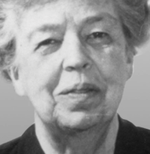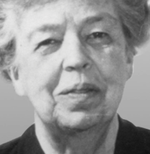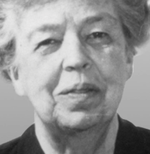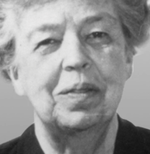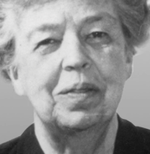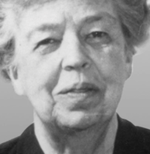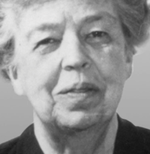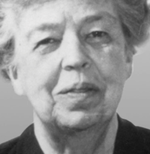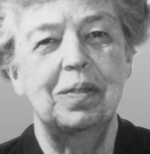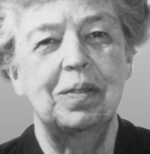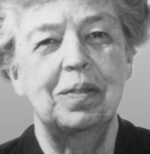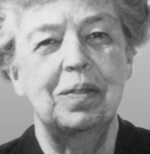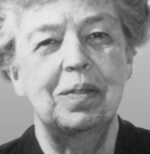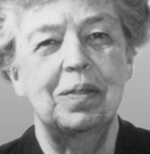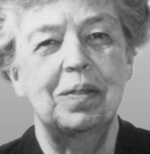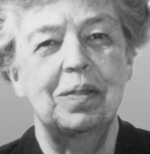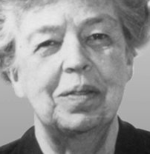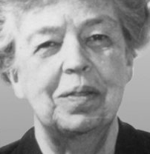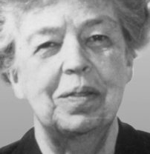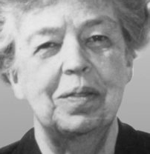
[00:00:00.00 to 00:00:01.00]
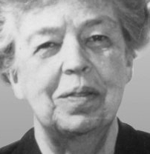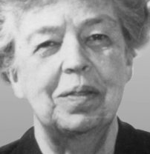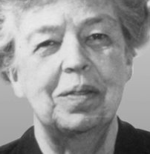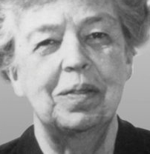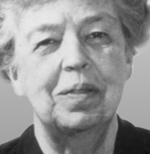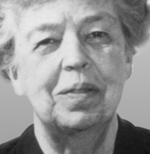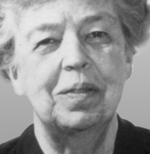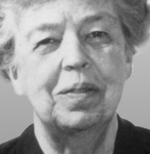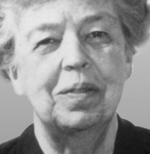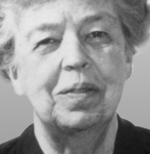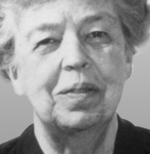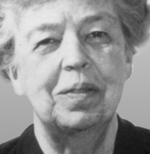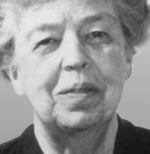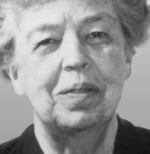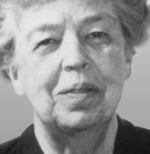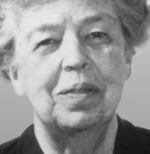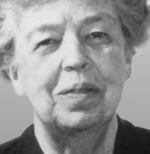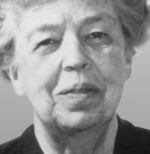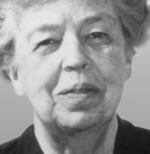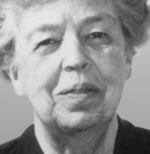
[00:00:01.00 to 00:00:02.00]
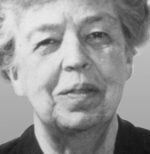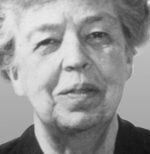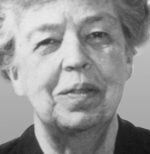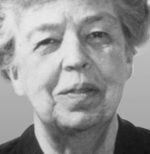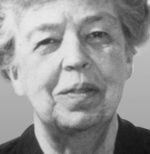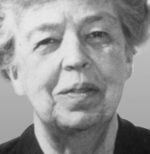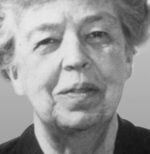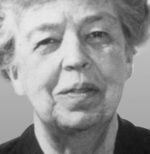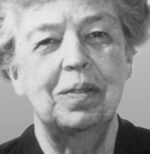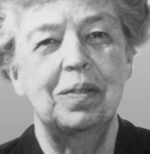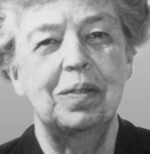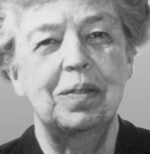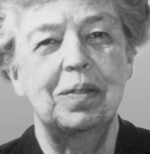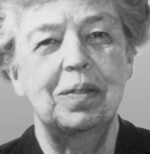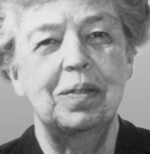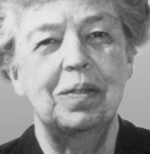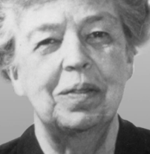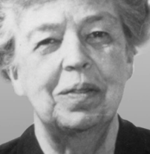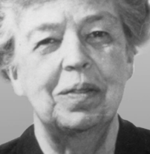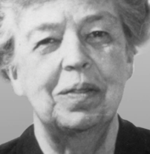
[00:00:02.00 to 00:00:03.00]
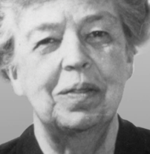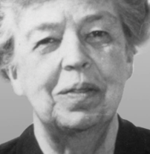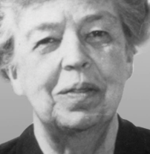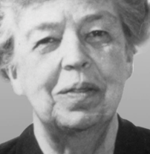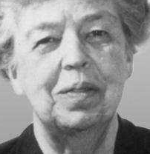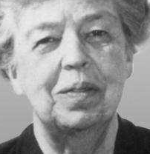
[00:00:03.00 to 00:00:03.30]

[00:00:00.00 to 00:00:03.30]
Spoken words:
Nothing is said.